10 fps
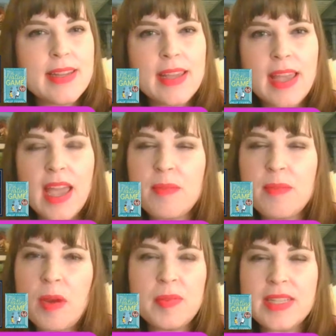he'd
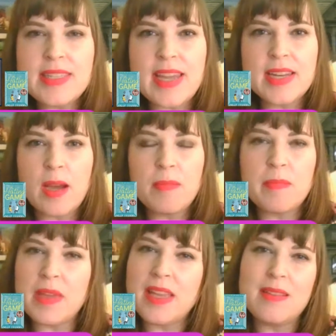probably stand up and
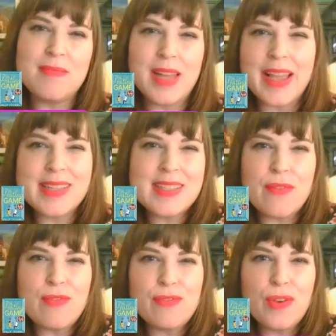be like
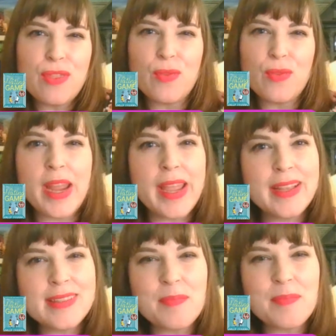7'3",
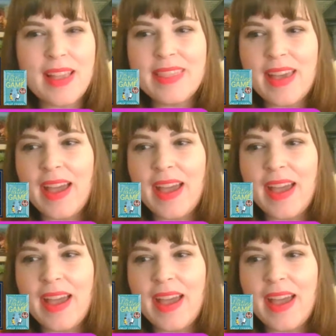something like that.